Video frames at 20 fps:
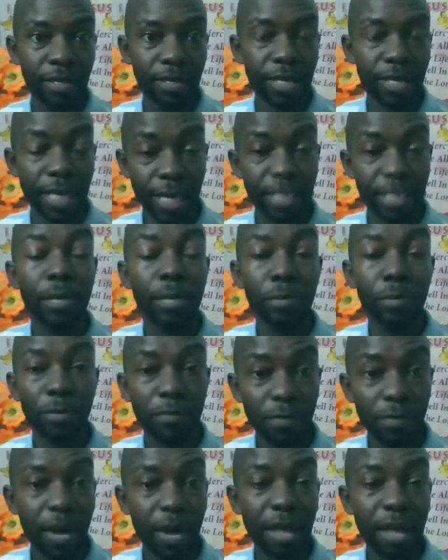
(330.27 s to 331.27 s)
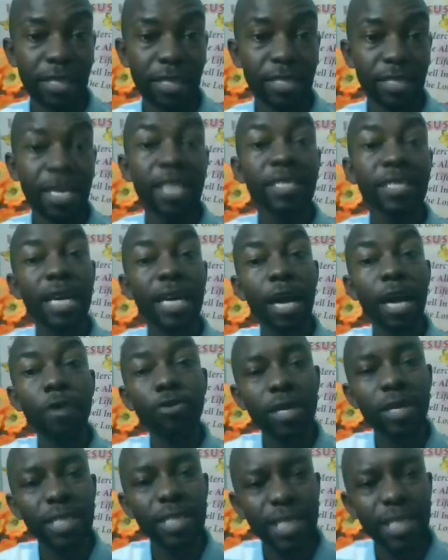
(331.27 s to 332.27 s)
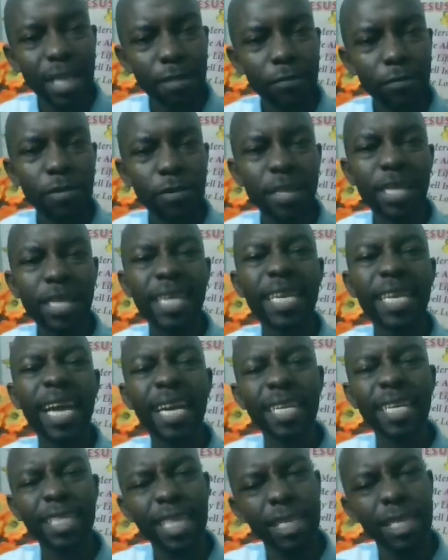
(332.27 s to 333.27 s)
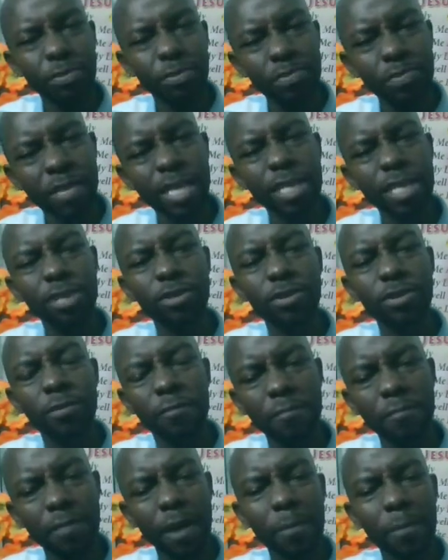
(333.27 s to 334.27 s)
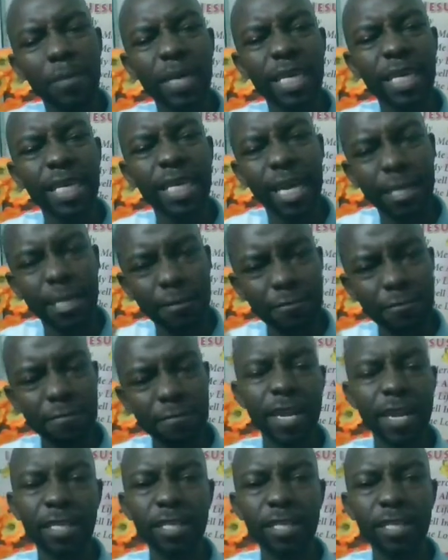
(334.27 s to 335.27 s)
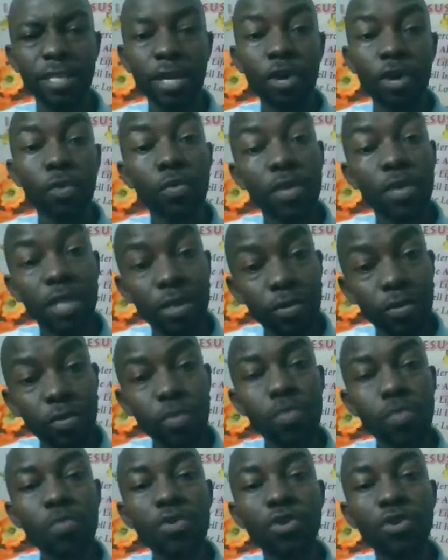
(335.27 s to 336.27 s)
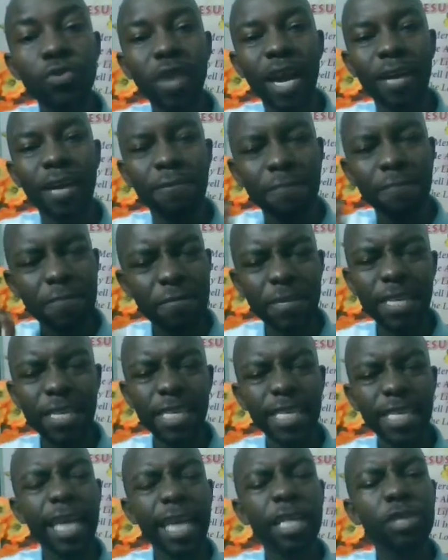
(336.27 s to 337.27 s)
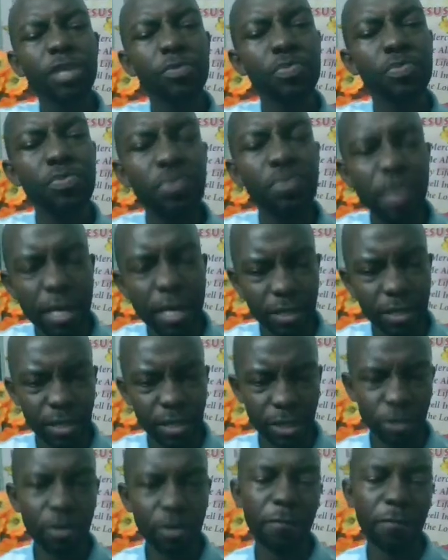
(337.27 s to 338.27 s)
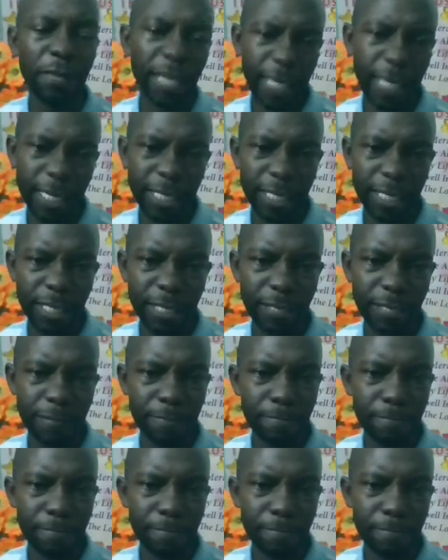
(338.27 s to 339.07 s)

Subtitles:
Gain support from others. Surround yourself with non-judgmental family and friends with whom you can freely express your feelings.